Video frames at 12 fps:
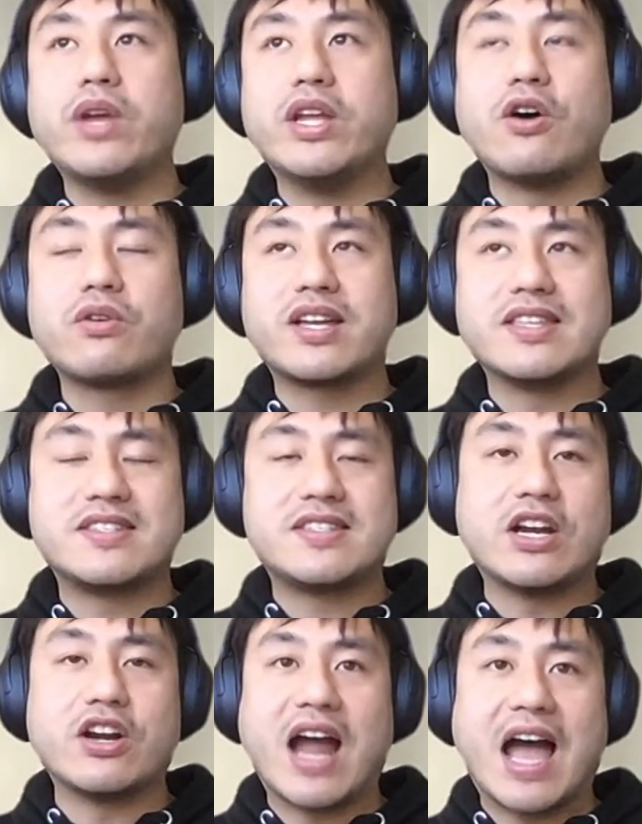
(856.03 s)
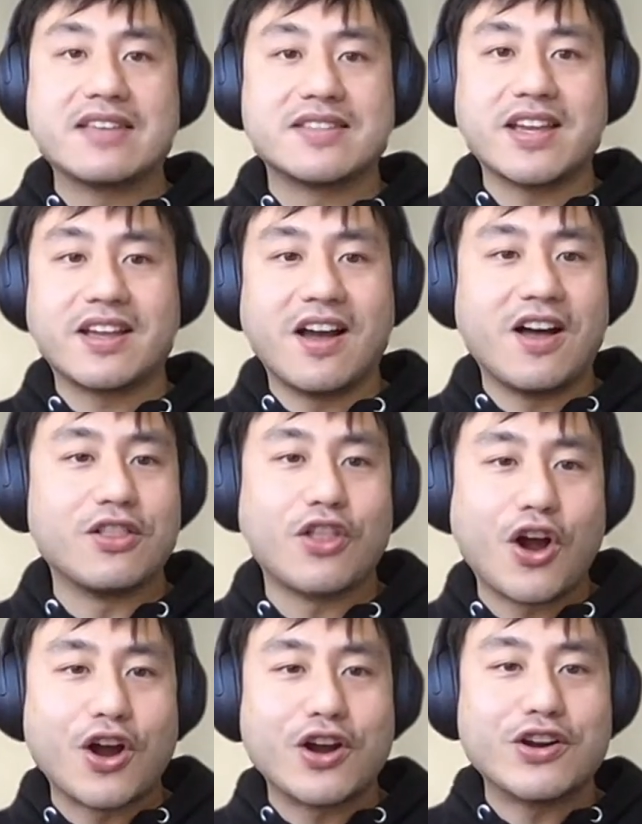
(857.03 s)
we don't consider as like a
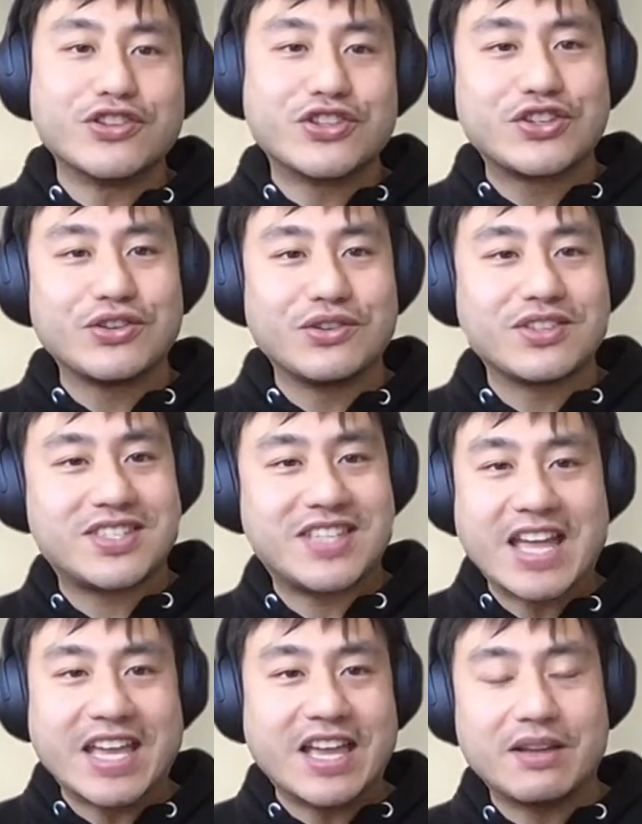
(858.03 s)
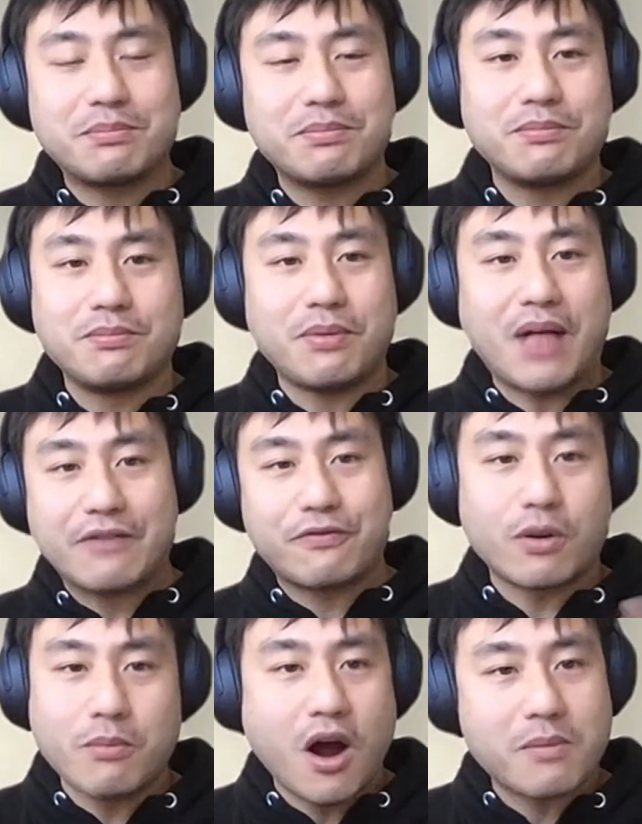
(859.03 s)
large staking
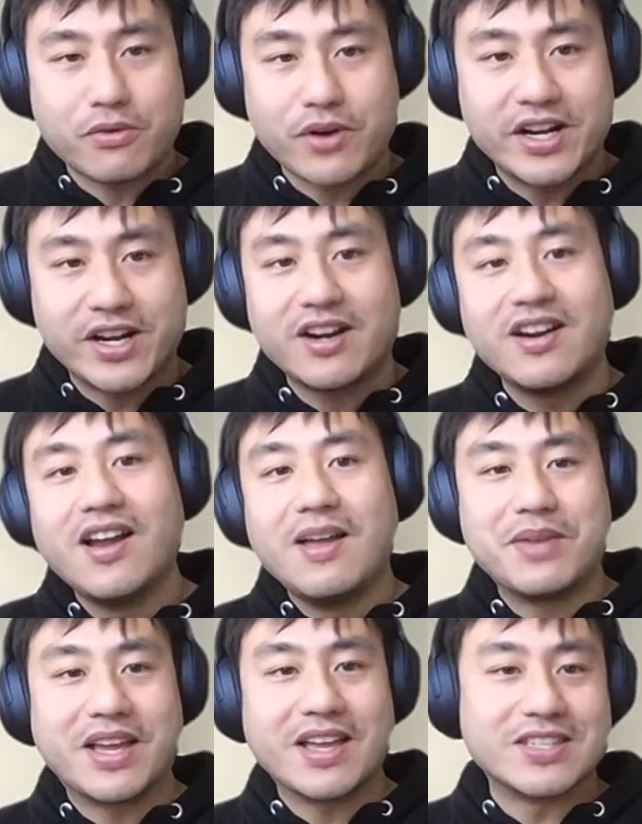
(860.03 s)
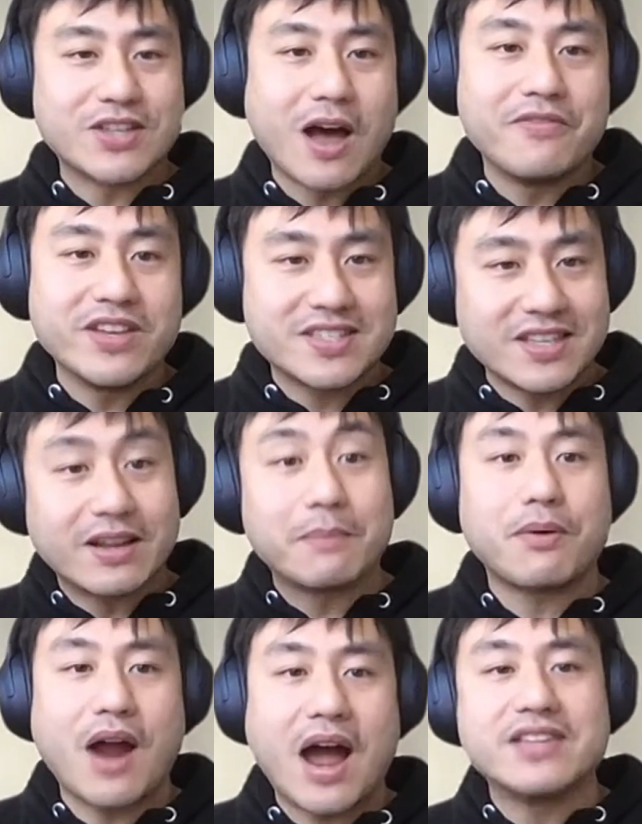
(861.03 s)
platform operator because it's obviously
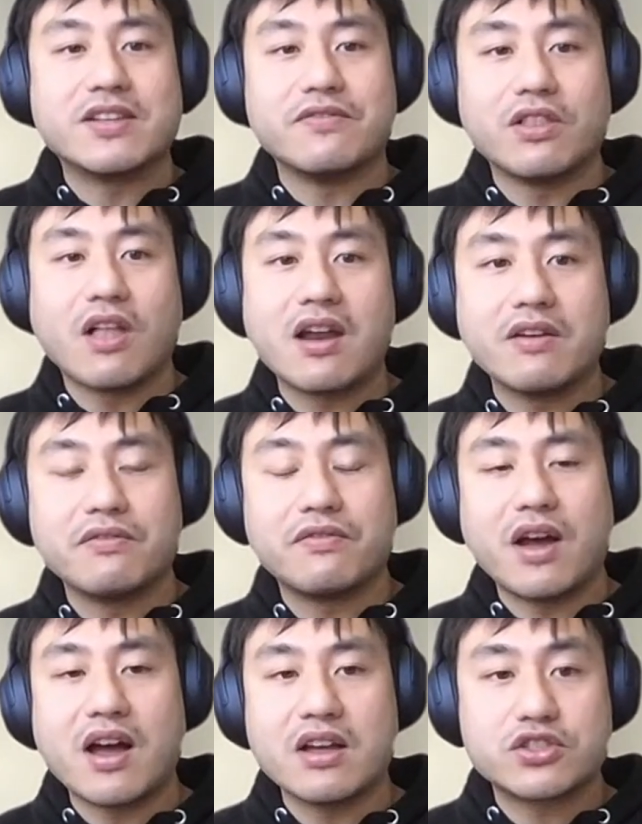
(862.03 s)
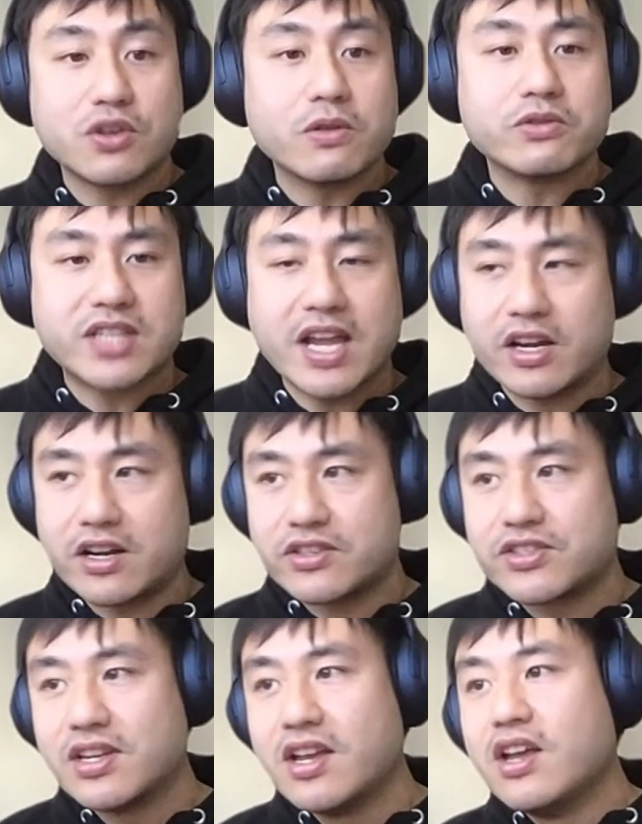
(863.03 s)
comprised of a lot of solo
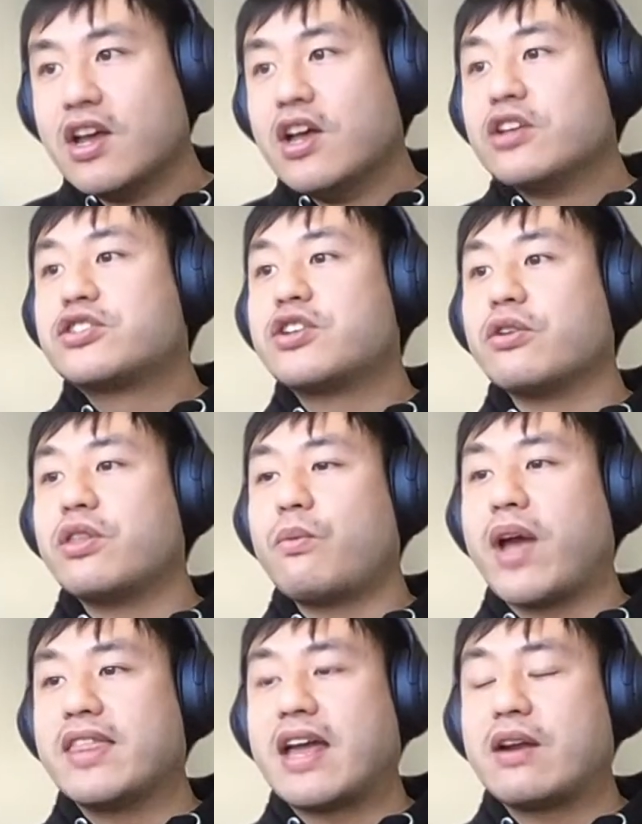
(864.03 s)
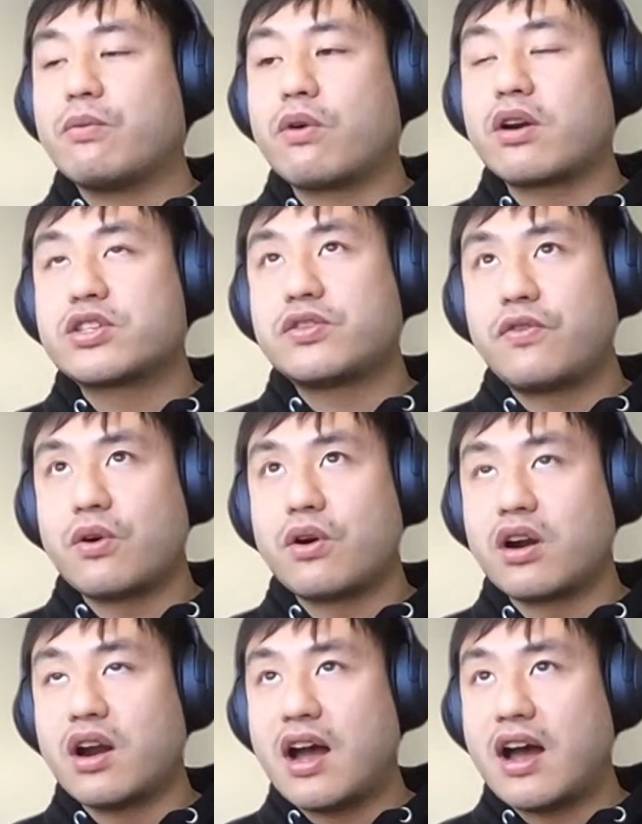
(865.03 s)
stakers. So the way that it works
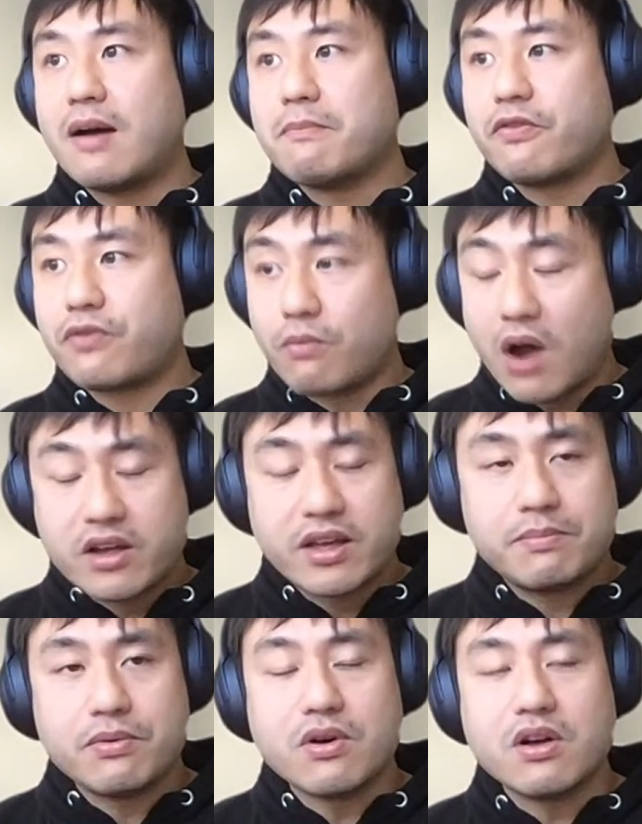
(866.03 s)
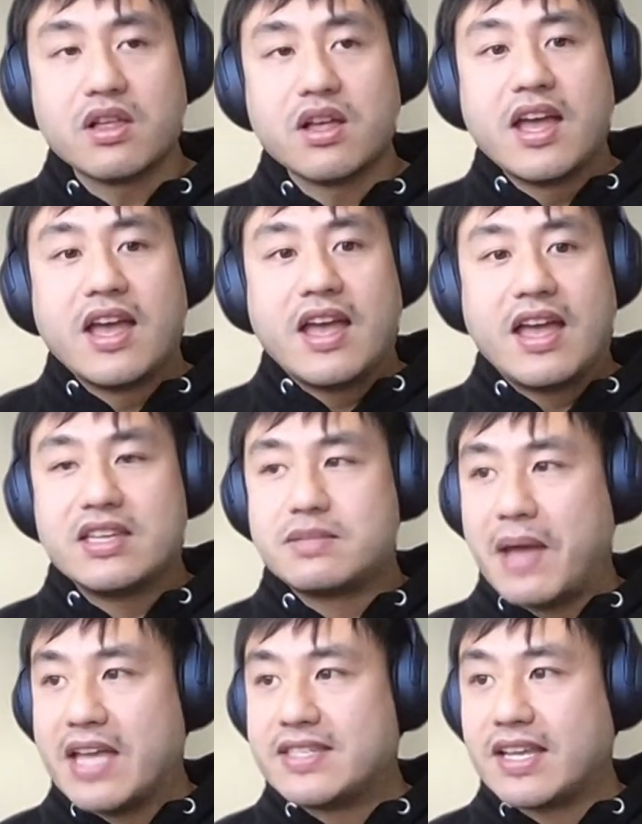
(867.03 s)
for Rocketpool is
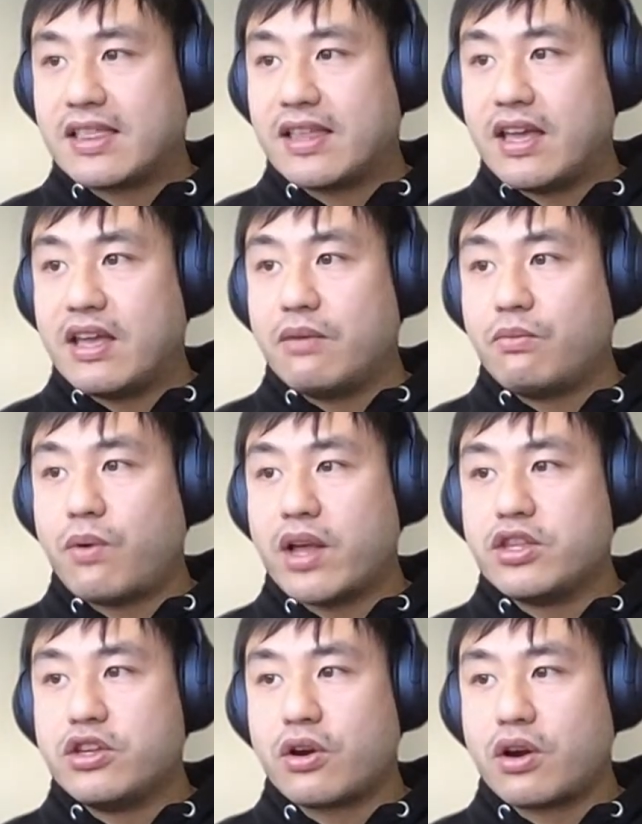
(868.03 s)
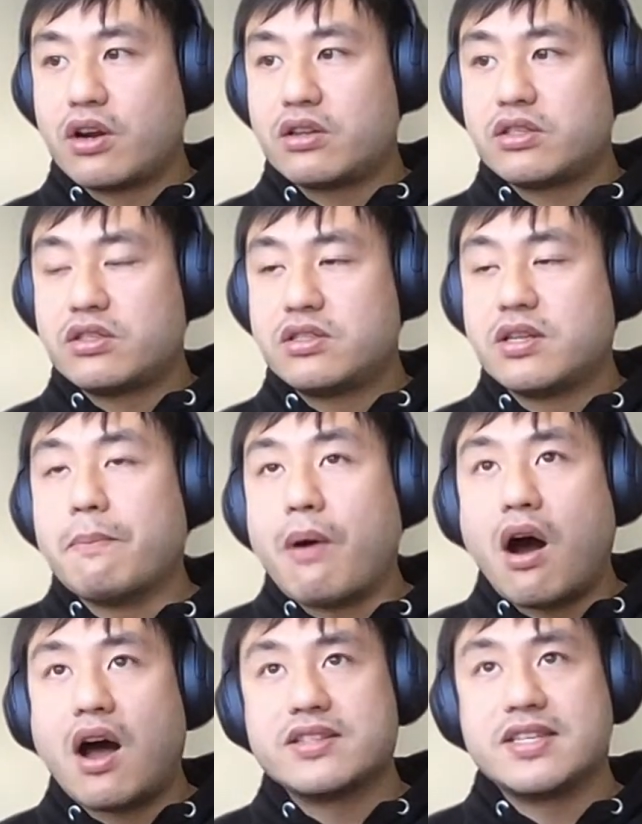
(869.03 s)
basically when you're
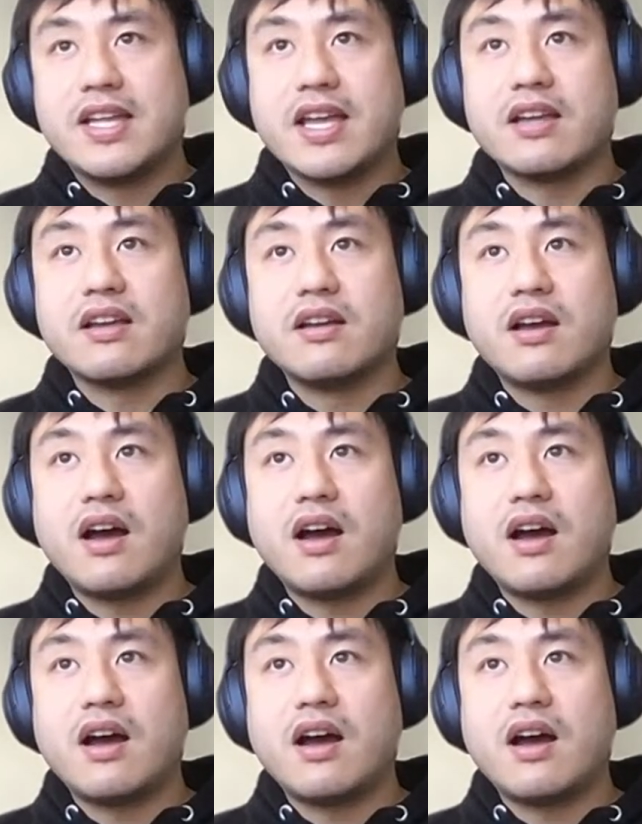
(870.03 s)
depositing